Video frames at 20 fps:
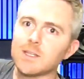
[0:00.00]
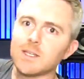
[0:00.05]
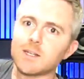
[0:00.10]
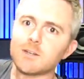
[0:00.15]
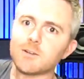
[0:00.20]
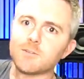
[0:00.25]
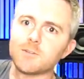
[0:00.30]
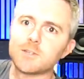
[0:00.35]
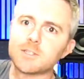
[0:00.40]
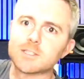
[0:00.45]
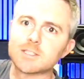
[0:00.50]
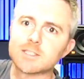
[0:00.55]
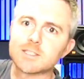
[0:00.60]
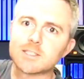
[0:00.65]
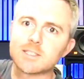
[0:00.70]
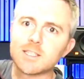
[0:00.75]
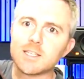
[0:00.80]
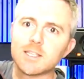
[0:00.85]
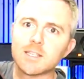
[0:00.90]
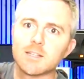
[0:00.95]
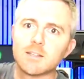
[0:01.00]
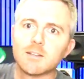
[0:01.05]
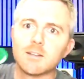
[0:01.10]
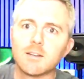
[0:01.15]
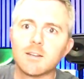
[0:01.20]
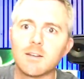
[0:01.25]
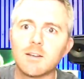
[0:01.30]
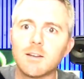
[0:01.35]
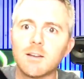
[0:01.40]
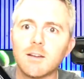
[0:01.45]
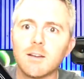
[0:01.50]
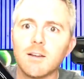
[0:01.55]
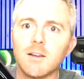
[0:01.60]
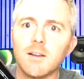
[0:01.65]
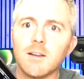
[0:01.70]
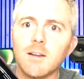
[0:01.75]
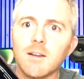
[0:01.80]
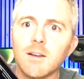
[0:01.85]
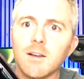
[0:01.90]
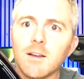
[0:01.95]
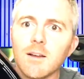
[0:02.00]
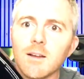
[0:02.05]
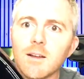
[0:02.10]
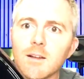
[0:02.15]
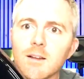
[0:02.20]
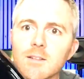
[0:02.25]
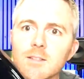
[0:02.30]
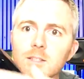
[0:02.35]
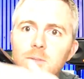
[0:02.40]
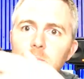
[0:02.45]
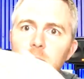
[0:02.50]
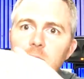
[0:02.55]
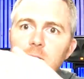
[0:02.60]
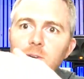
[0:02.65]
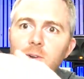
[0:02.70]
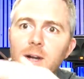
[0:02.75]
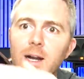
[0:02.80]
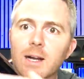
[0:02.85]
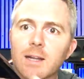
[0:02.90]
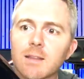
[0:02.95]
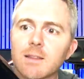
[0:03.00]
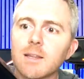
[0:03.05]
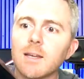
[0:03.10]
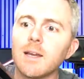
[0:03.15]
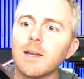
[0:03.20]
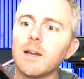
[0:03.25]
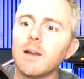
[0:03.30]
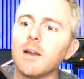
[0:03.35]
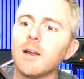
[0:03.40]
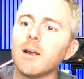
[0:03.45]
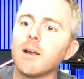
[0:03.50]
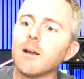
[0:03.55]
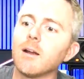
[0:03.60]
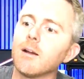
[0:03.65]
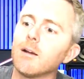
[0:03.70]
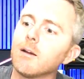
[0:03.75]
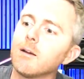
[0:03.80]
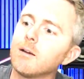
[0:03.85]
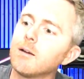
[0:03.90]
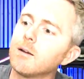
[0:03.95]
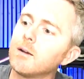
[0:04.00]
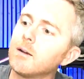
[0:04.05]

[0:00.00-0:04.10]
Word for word: don't know if you can see it. There's a big crack there.